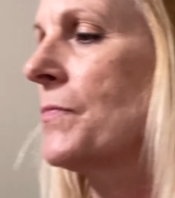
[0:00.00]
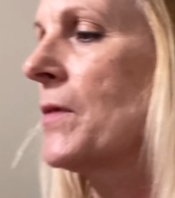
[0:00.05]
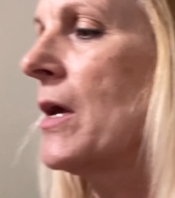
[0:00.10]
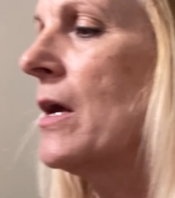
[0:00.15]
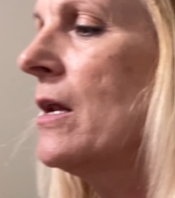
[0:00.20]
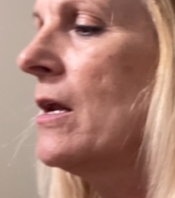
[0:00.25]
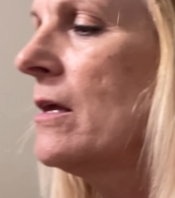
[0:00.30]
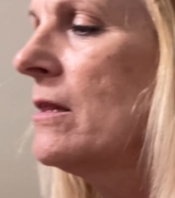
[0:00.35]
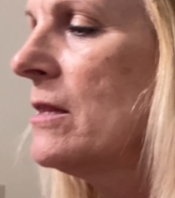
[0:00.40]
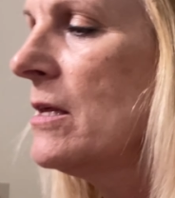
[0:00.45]

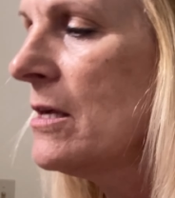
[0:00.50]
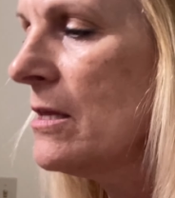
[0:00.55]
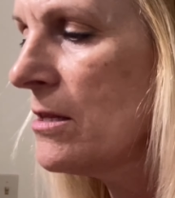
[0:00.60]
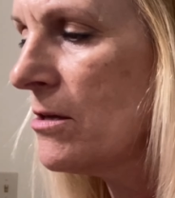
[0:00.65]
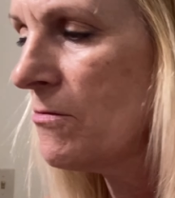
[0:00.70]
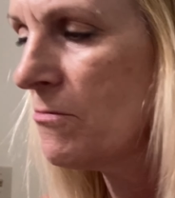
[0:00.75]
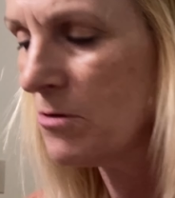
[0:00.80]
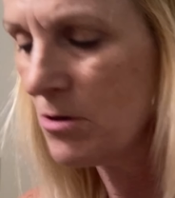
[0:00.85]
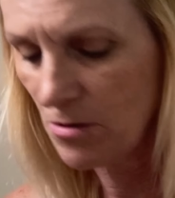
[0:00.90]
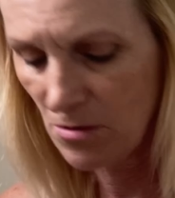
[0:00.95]
and I think
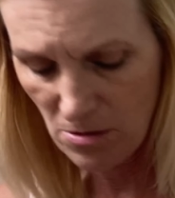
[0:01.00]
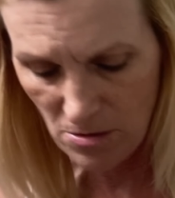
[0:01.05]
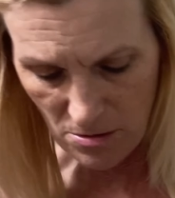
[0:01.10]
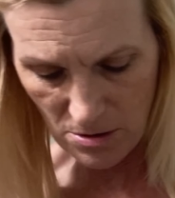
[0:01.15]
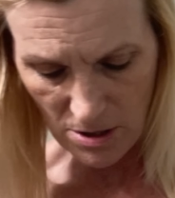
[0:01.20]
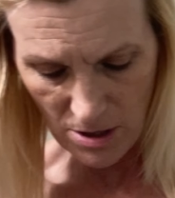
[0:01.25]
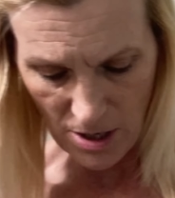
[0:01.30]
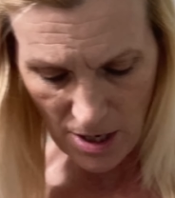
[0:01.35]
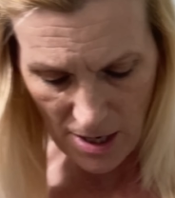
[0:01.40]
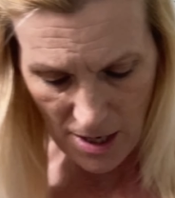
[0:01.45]
they were
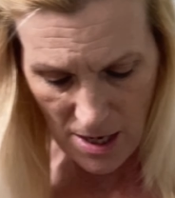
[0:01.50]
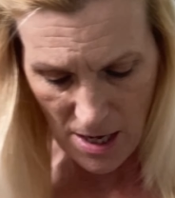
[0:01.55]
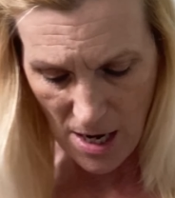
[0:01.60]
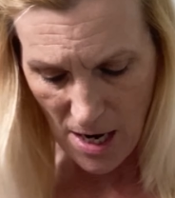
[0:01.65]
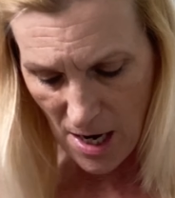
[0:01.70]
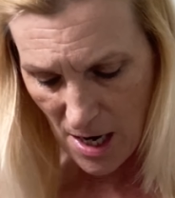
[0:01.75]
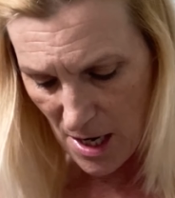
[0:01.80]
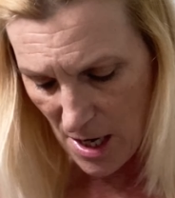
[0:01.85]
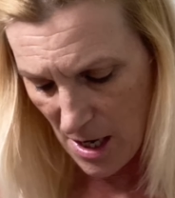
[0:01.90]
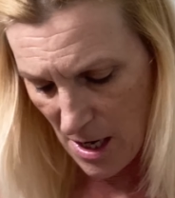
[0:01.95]
only like
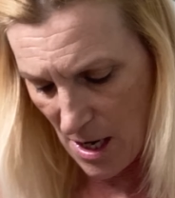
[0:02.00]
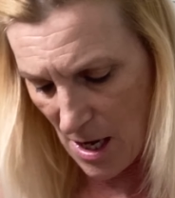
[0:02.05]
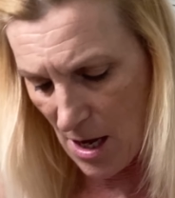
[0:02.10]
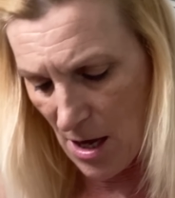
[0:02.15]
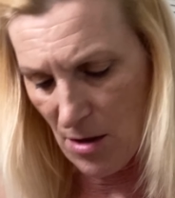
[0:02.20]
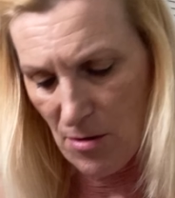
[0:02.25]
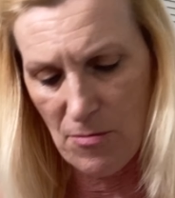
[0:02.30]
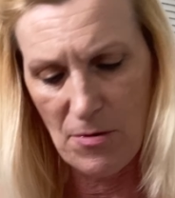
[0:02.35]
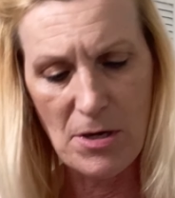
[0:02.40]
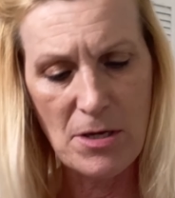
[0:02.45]
eighty
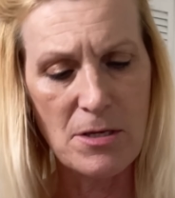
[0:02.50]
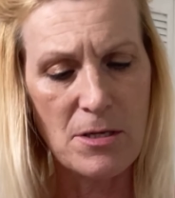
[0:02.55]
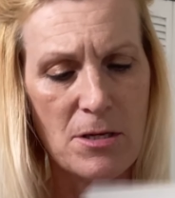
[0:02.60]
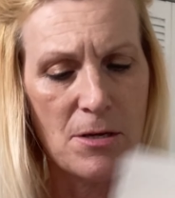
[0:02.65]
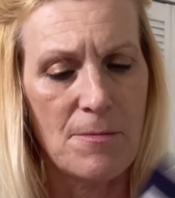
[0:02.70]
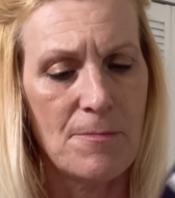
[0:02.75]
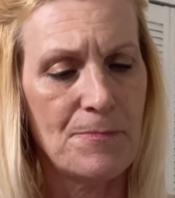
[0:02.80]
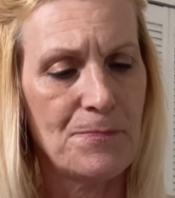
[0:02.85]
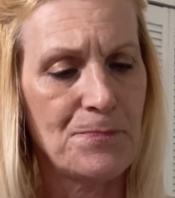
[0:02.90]
calories,